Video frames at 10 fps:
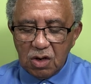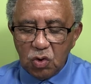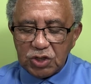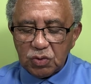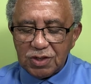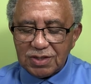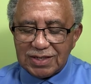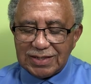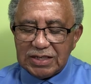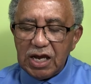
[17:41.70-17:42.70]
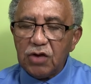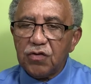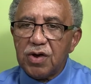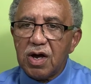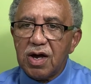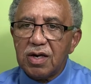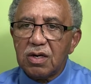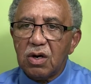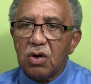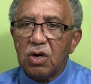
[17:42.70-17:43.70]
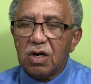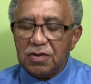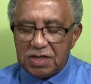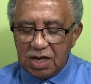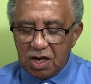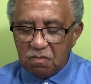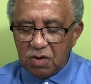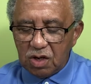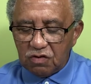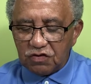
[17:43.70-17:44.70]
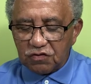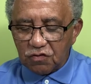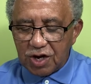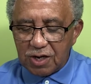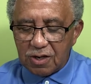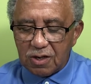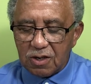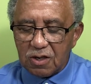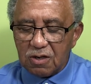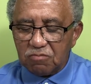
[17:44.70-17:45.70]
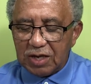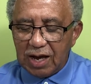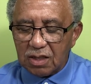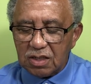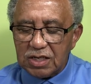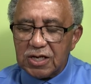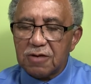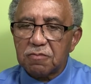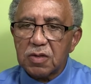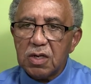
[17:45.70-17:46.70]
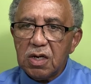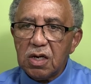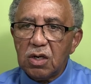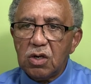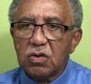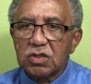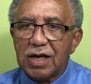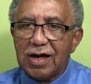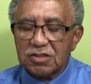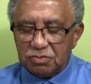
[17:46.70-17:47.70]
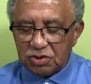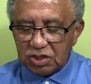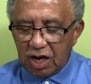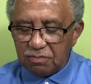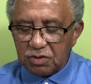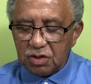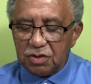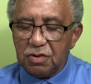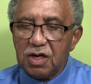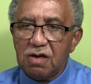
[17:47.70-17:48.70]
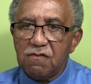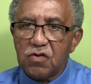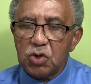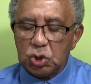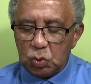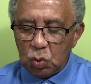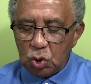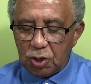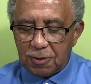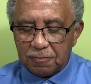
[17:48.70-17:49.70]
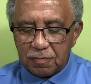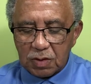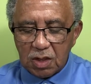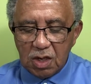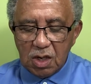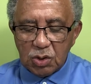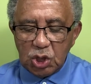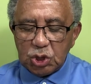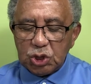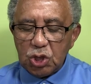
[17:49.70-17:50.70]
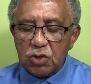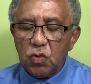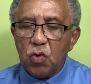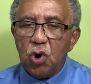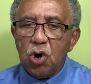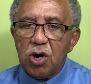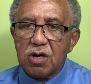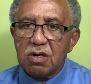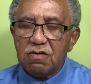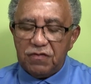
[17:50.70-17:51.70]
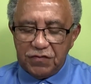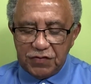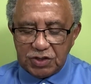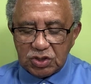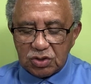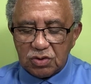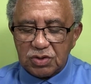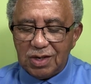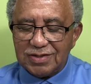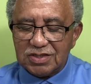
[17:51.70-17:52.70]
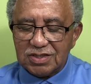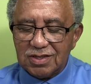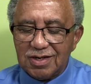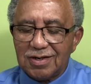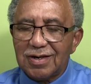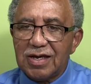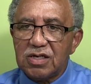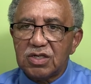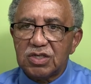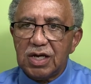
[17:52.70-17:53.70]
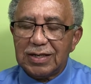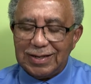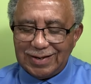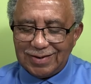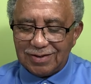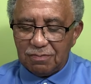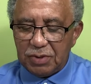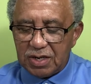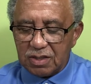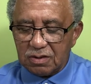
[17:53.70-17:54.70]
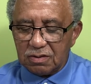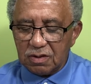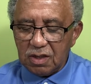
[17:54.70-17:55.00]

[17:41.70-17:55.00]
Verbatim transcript: which was the tetrarch or the administrator of Galilee in Luke's Gospel, chapter 3, verse 1. This certain royal official's son lay sick in Capernaum,